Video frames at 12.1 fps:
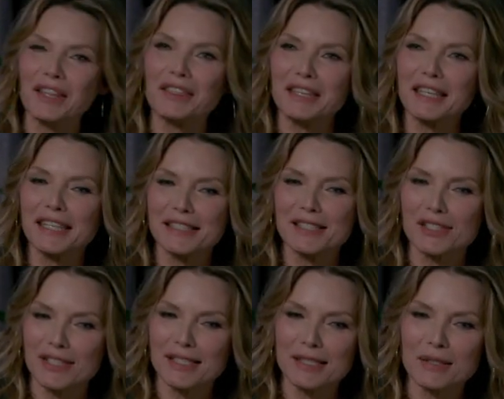I think
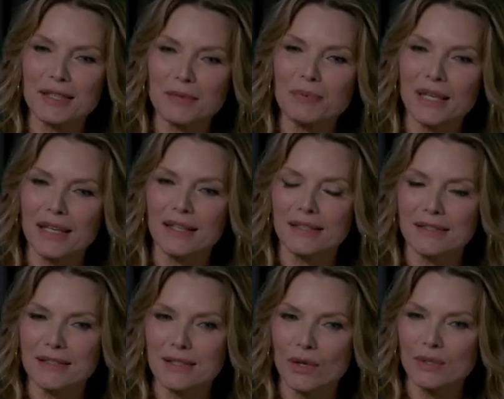it's just the being
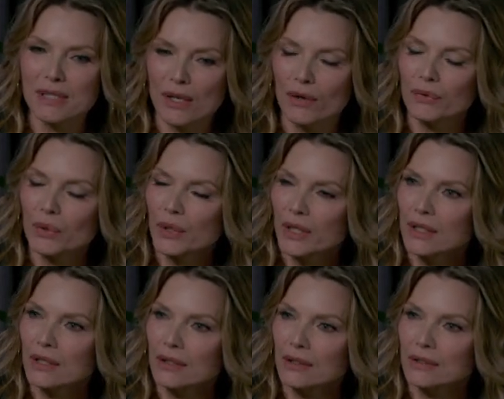so self
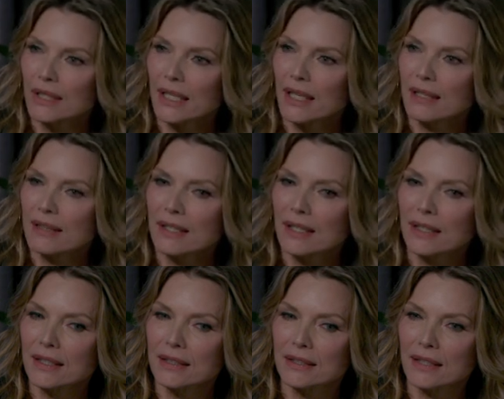critical. And I
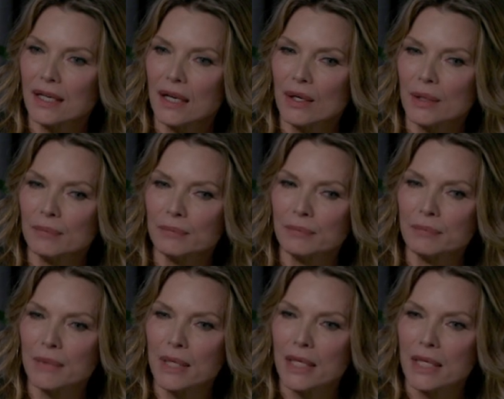think. Um,
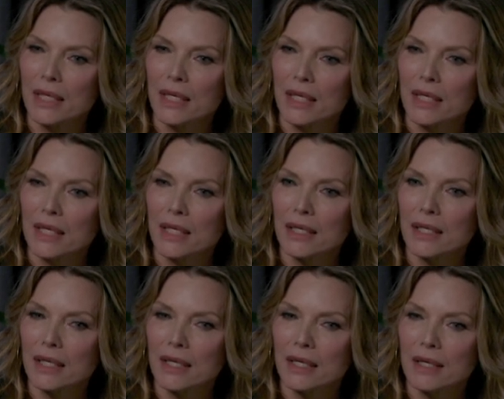
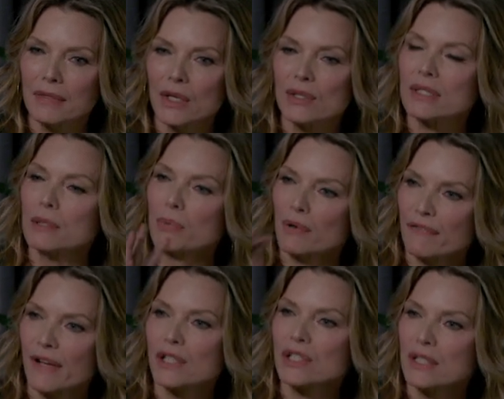there's the
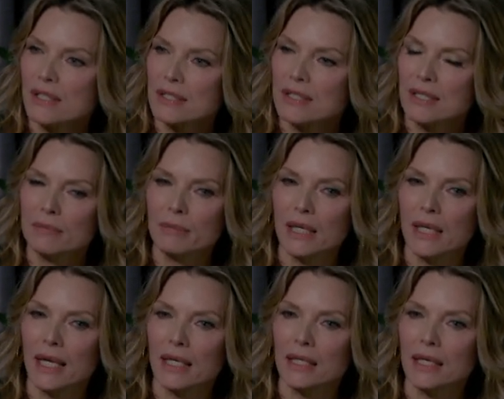perfectionist in me,
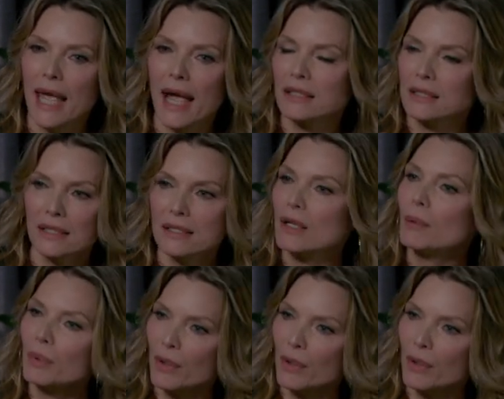and acting is not